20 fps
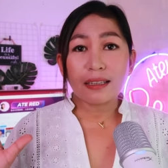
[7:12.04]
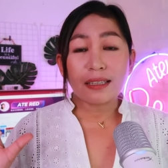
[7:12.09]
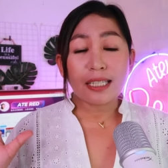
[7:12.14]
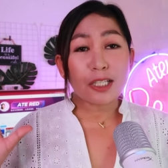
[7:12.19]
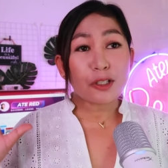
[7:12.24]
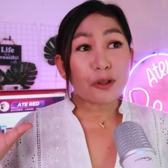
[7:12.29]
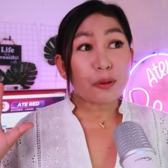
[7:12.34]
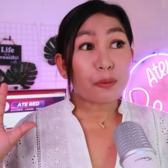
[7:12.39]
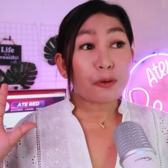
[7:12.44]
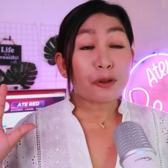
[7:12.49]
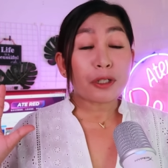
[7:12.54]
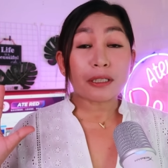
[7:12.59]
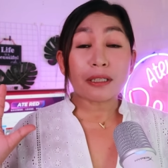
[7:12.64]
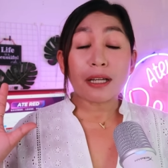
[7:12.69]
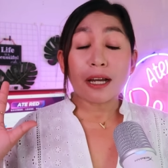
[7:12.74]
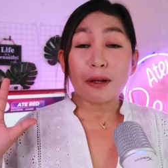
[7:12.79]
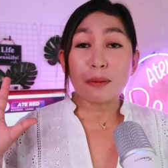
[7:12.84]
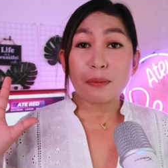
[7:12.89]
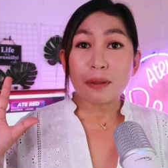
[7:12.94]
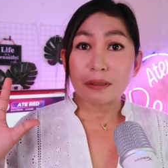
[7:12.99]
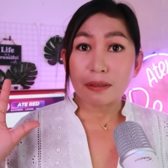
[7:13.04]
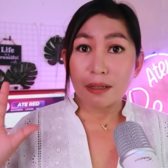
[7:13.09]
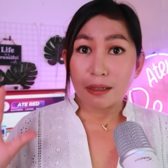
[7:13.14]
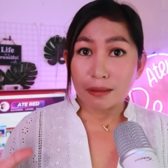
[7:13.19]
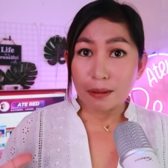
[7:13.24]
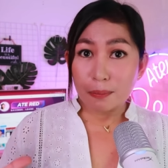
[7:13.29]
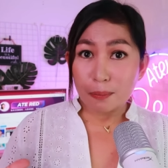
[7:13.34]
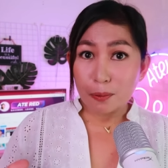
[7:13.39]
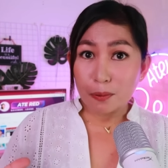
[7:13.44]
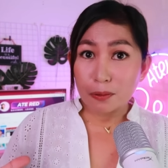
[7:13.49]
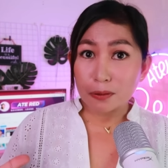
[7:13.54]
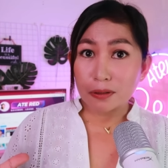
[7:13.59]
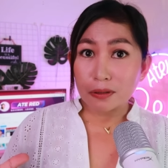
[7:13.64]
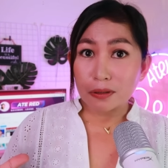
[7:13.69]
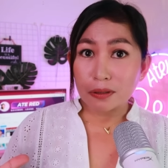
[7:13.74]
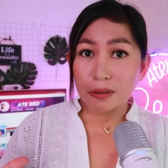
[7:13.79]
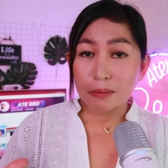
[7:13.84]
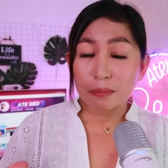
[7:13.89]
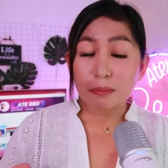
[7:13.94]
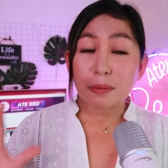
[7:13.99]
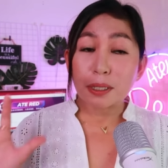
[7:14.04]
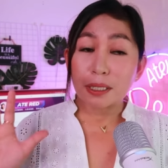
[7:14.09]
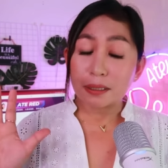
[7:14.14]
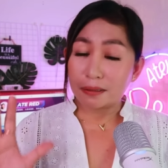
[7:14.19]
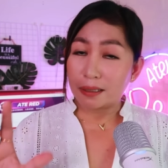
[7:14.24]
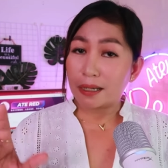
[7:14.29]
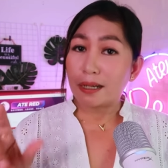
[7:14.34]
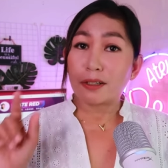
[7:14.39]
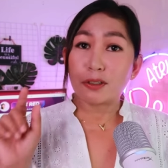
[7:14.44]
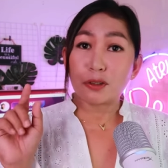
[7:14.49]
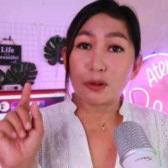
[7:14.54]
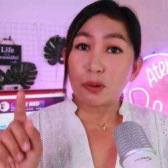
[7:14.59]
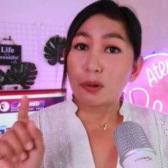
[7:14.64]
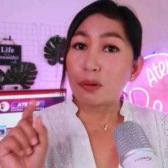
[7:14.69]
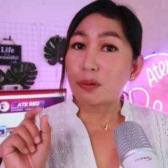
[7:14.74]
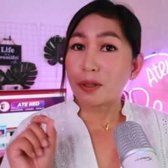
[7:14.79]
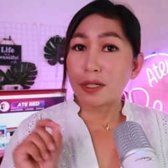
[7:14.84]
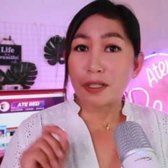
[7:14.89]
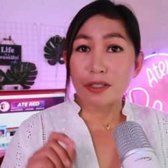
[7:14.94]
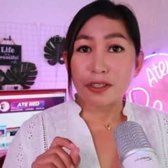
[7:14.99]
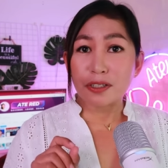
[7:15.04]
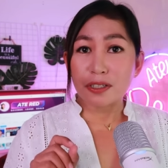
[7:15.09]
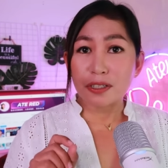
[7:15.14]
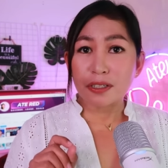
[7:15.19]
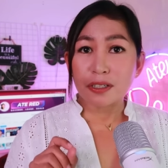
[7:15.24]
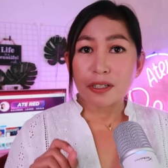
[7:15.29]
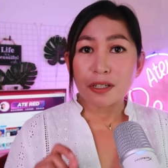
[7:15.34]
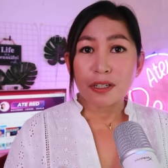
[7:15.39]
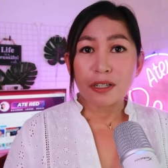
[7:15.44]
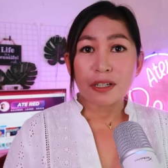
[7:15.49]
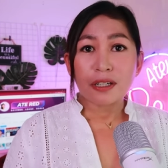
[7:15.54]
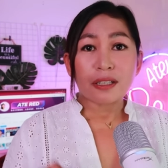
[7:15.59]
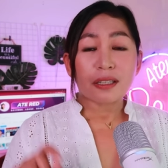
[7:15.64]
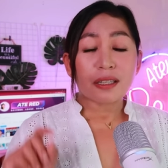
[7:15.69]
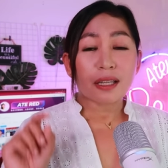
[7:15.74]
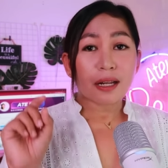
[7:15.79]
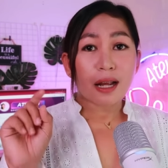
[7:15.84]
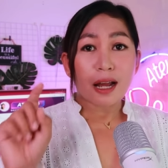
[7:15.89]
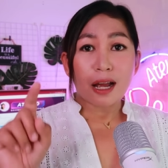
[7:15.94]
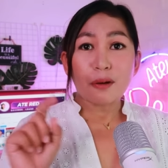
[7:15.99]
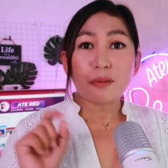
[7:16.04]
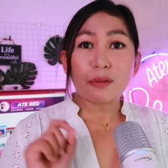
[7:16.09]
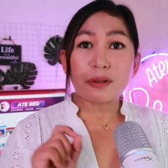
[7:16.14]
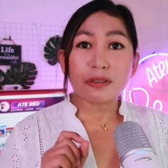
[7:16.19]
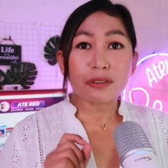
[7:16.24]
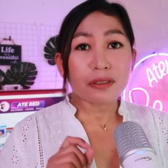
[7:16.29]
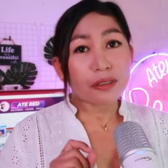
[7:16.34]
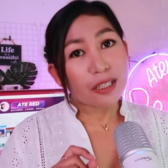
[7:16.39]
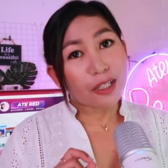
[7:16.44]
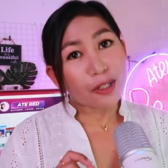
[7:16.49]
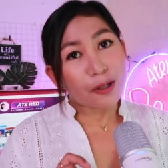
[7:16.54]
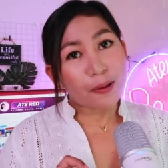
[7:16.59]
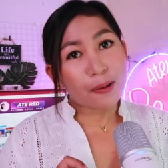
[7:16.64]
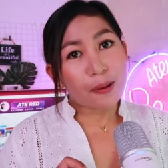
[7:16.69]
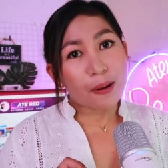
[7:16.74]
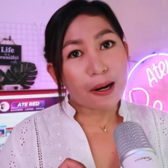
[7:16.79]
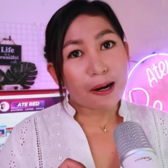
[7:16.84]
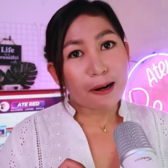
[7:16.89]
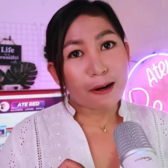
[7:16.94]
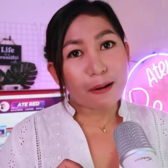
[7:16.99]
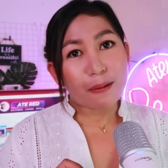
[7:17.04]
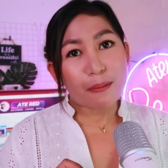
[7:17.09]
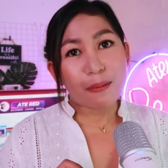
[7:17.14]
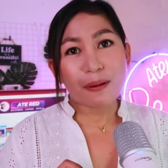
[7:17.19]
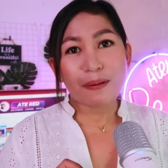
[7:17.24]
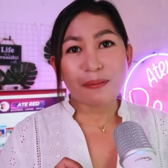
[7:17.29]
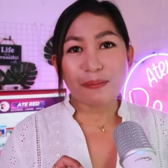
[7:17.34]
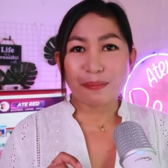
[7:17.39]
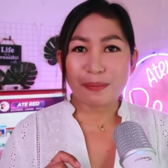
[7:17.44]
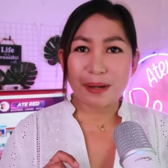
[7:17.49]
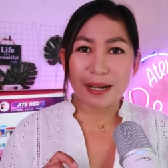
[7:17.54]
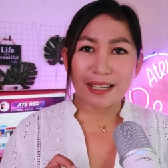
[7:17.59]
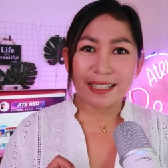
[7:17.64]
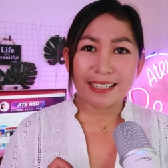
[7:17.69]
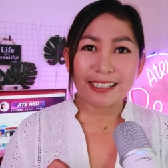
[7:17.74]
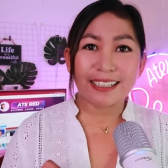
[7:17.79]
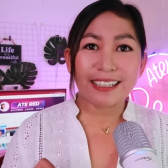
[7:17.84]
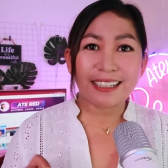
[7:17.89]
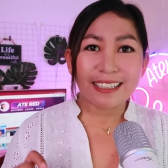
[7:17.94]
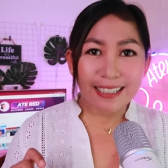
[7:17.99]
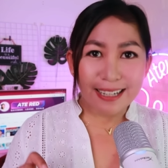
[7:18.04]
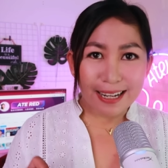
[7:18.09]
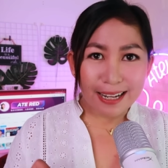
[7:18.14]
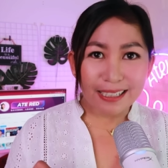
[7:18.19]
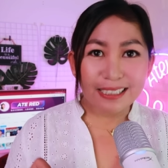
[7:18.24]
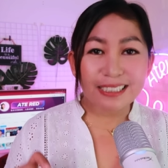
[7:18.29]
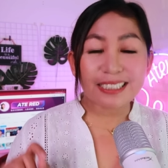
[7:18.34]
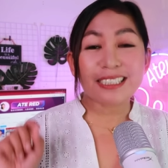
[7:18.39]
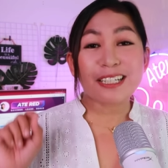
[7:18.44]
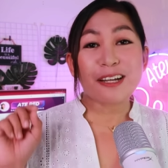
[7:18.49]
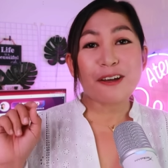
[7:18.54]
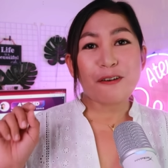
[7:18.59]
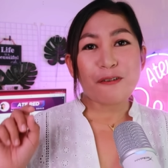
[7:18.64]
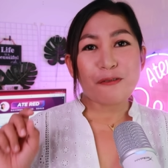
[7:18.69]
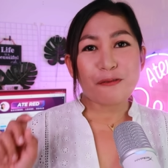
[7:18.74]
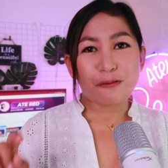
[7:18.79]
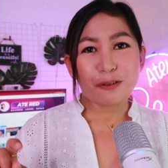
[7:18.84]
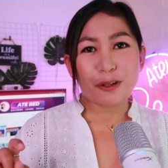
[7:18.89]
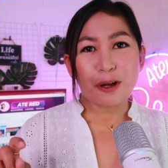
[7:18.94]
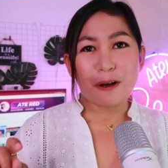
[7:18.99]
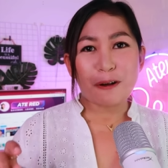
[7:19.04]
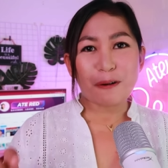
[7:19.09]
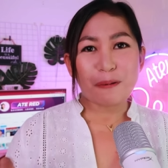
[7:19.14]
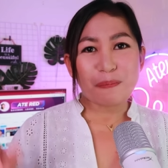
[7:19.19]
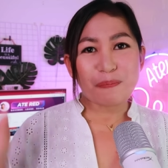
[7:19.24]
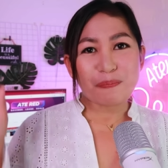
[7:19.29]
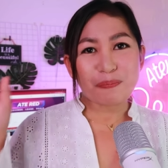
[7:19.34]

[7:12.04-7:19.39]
Dito muna tayo magtatapos. But I do wish that I will see you on my next vlog.